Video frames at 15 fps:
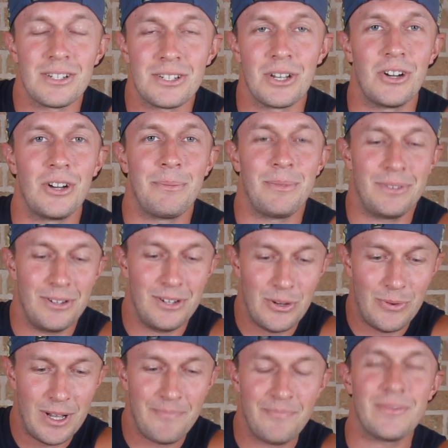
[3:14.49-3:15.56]
So um, you know
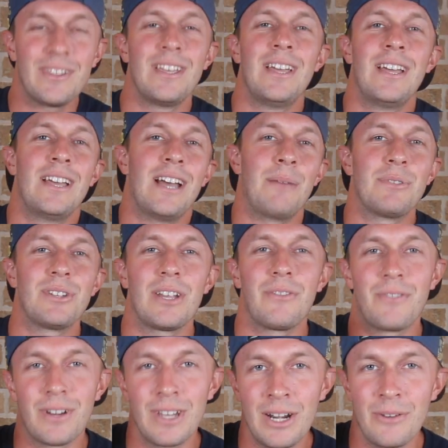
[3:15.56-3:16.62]
what, I'm just like,
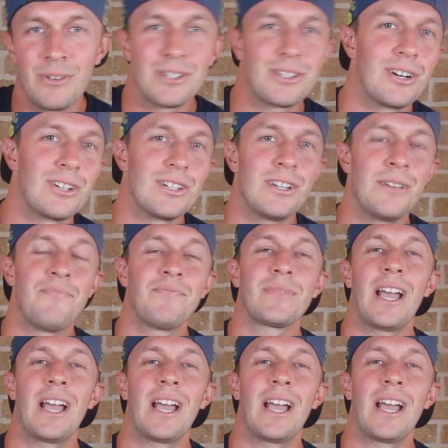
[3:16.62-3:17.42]
forget researching it.